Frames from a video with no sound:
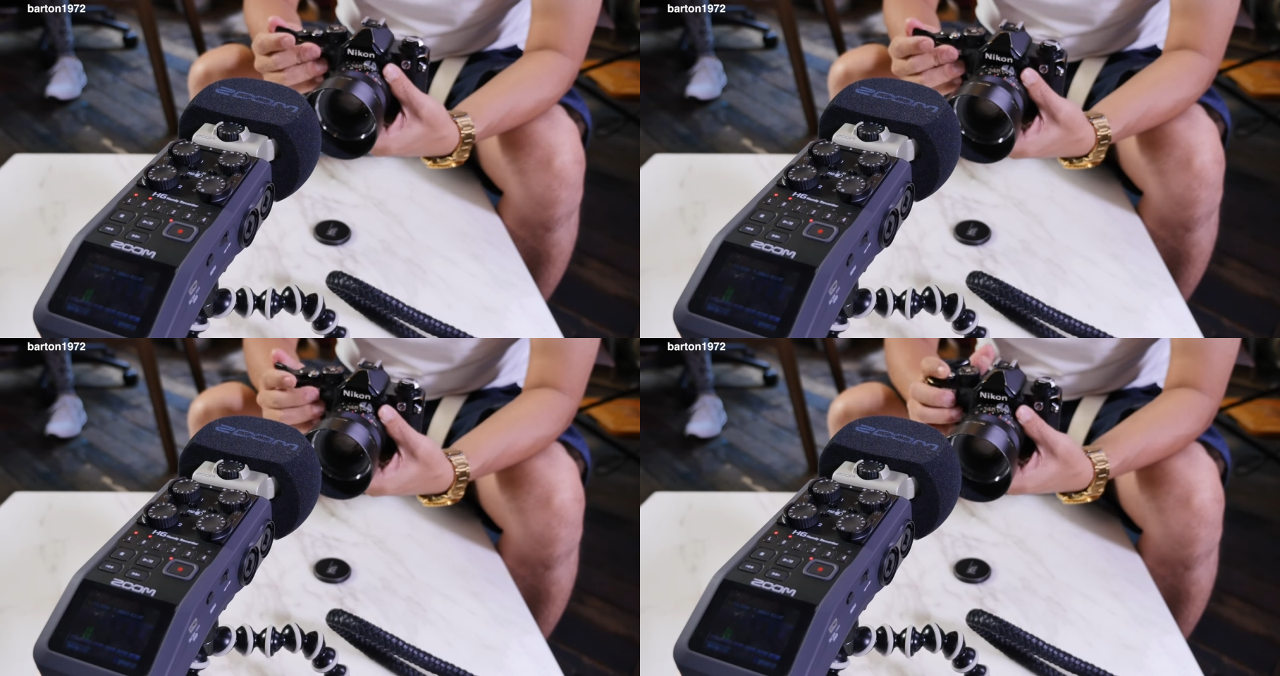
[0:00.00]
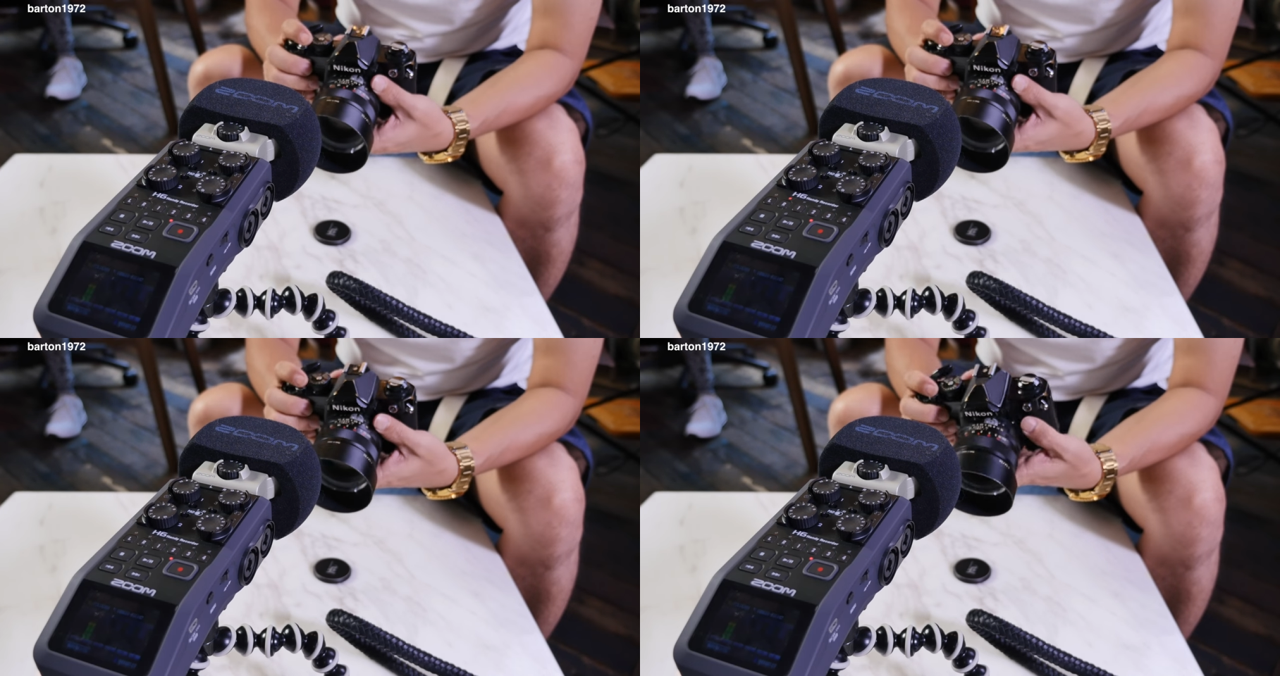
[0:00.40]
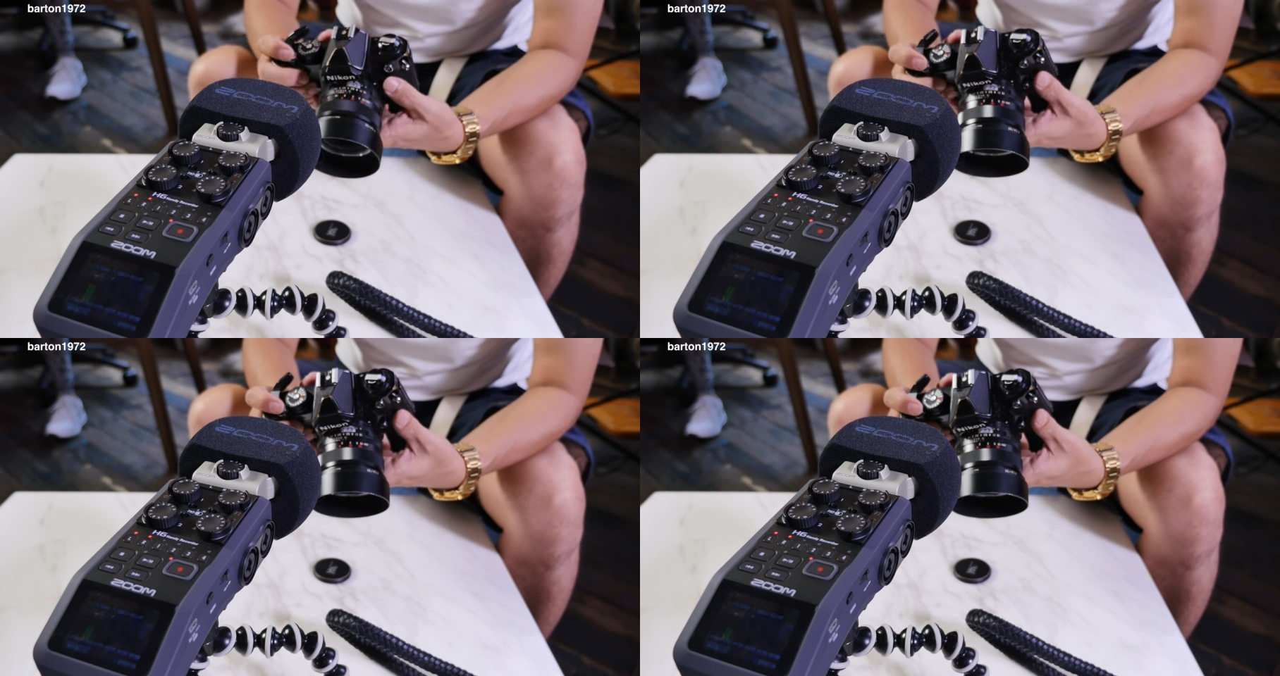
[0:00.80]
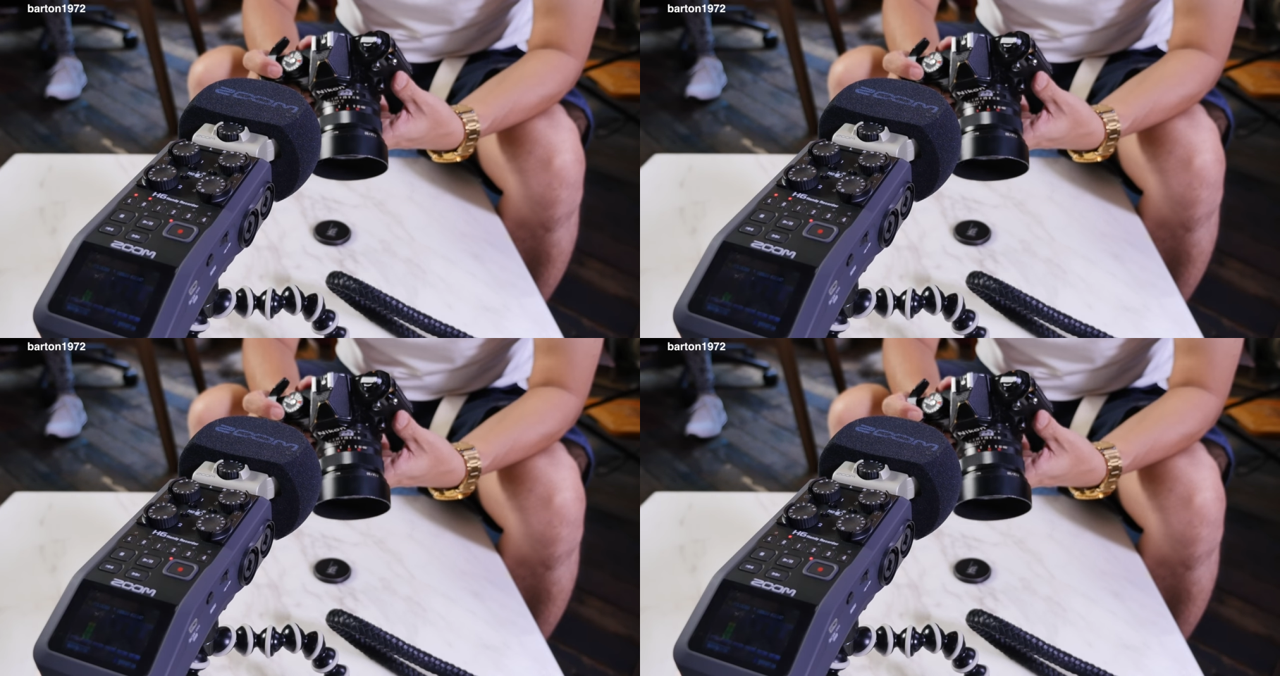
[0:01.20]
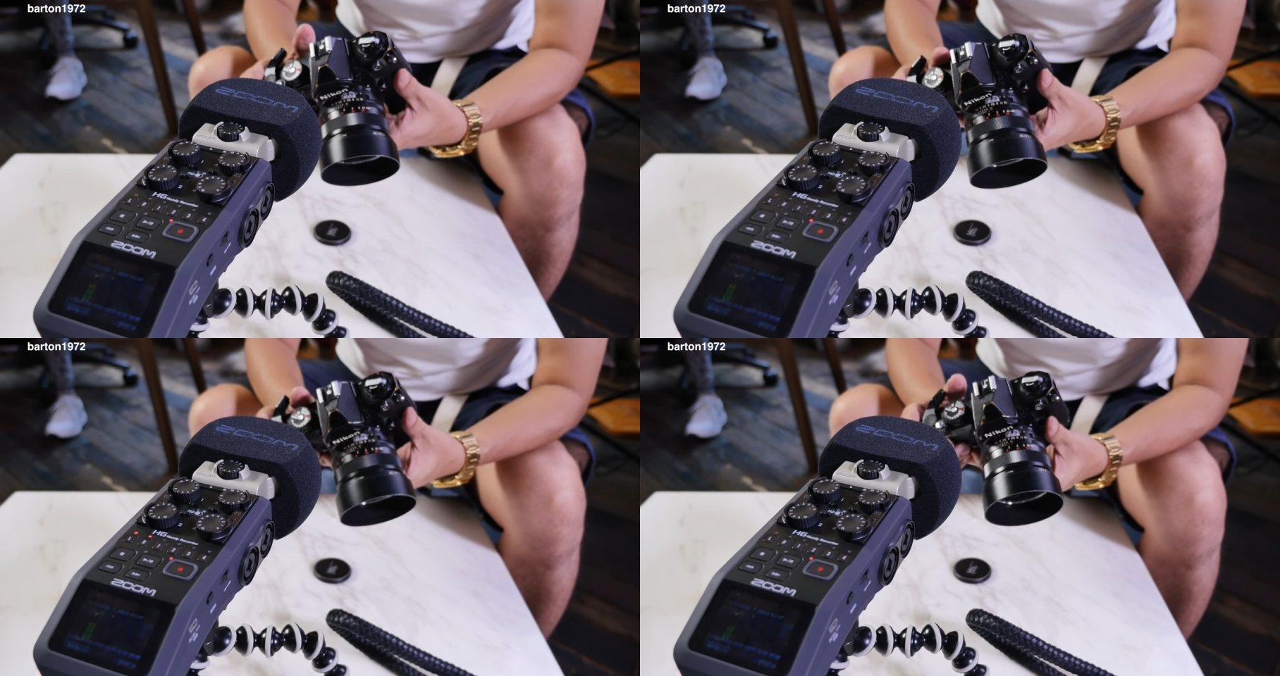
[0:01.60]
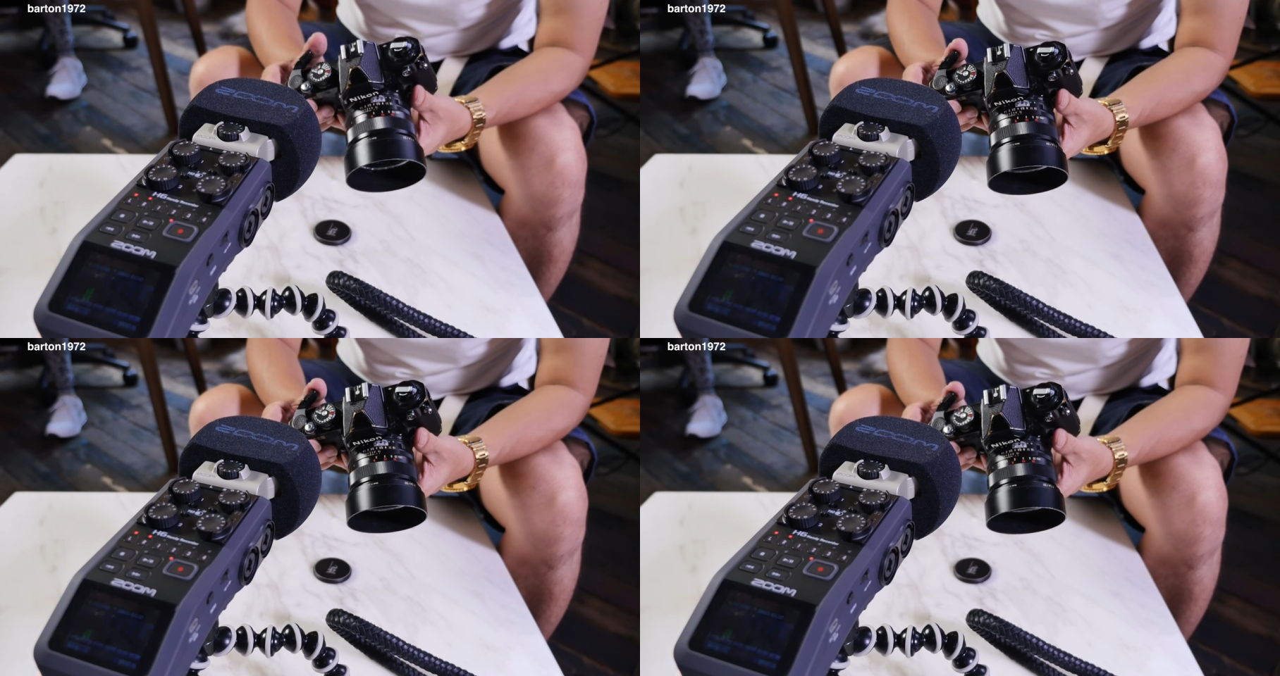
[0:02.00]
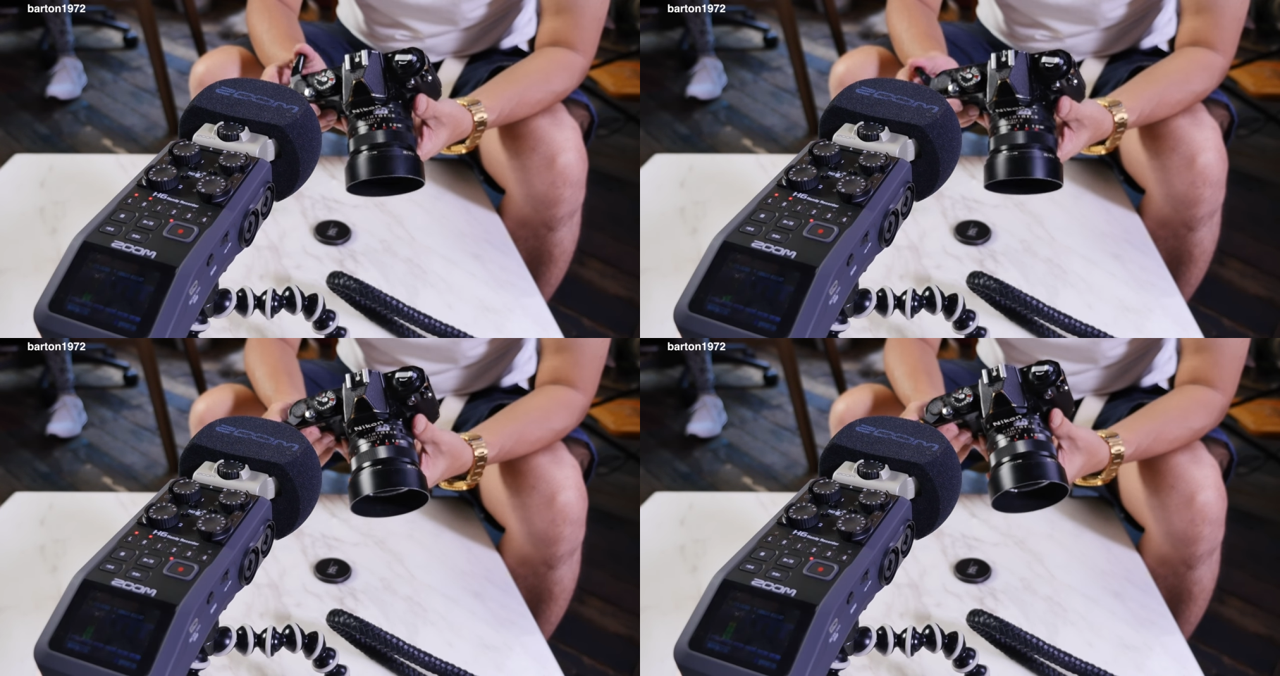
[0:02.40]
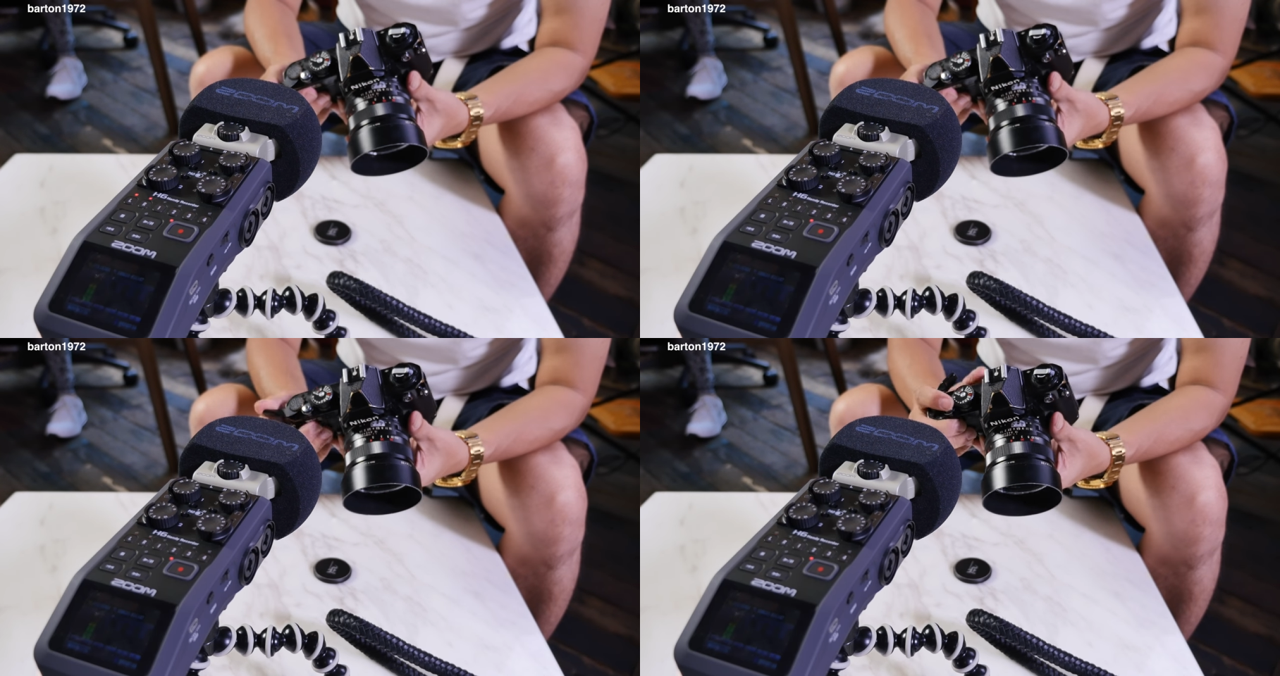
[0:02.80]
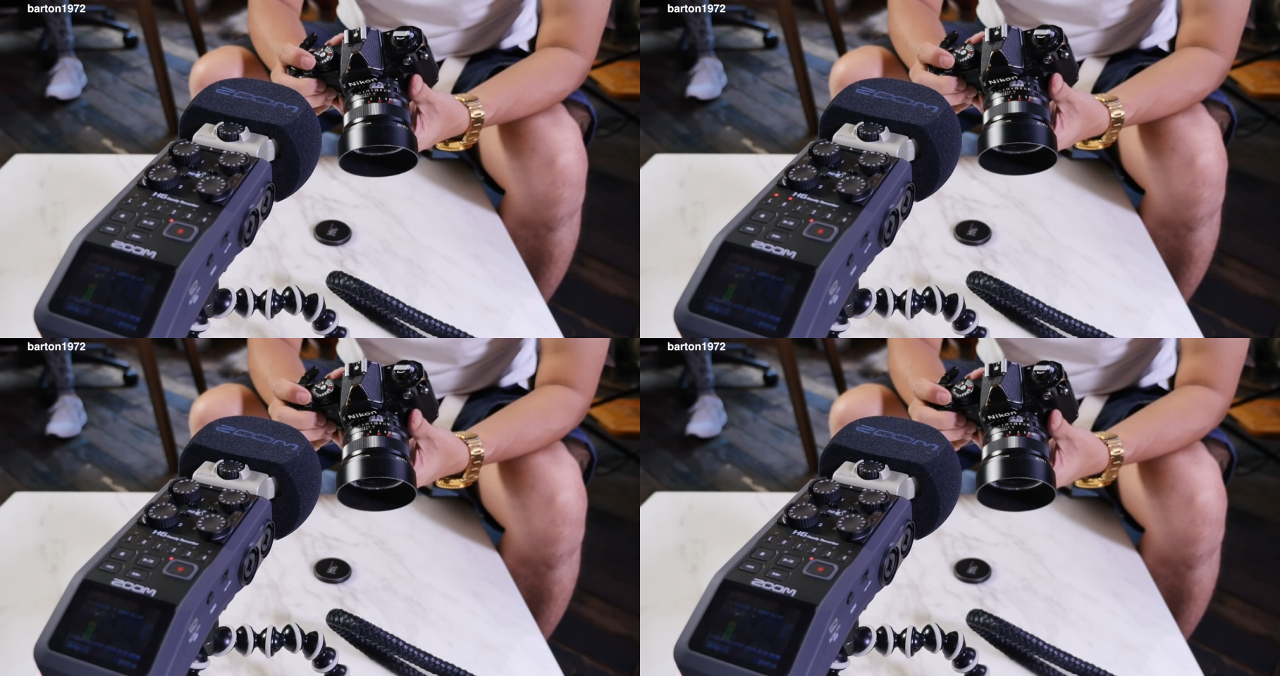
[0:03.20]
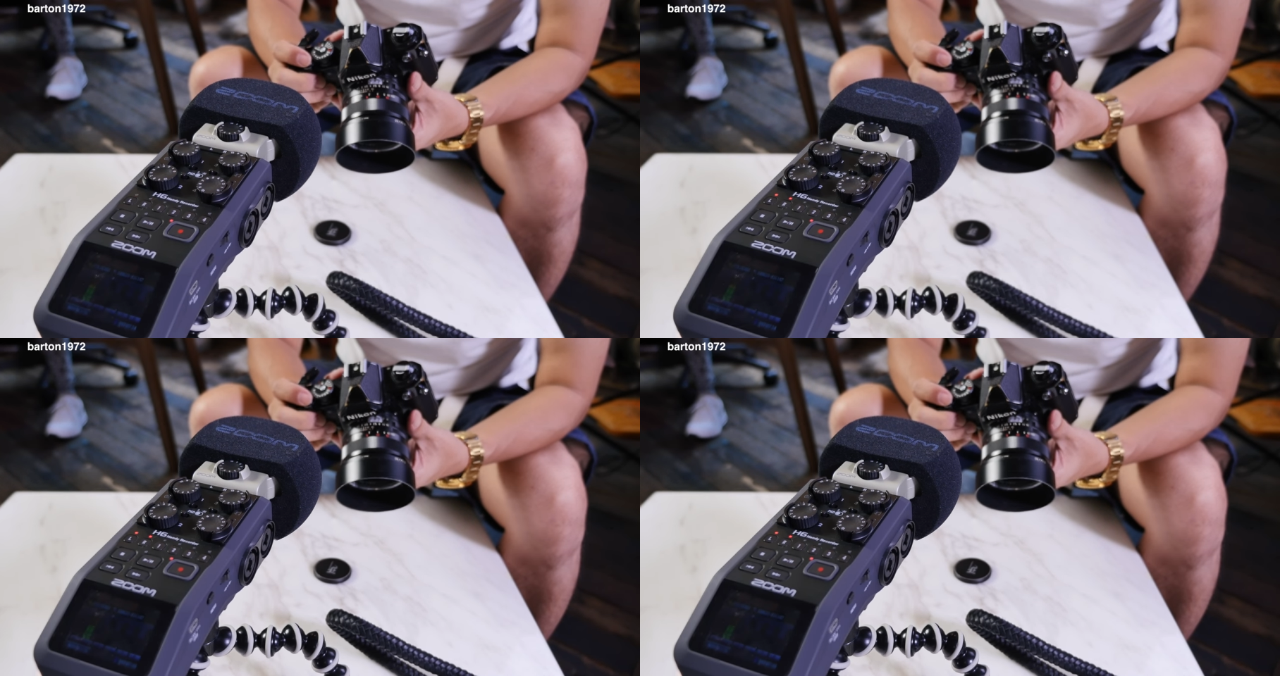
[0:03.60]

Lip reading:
[unreadable: no face in view]